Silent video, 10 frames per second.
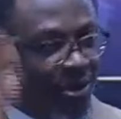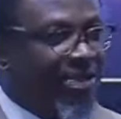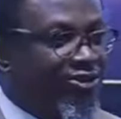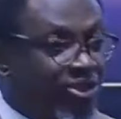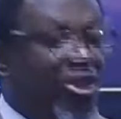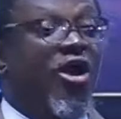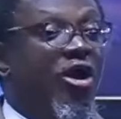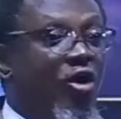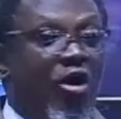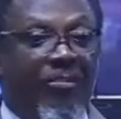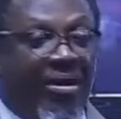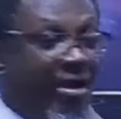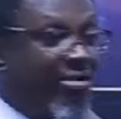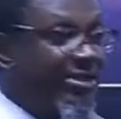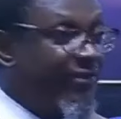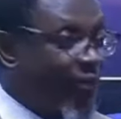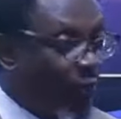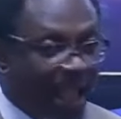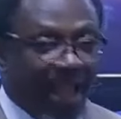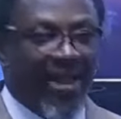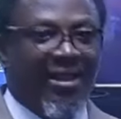can just hop around everywhere.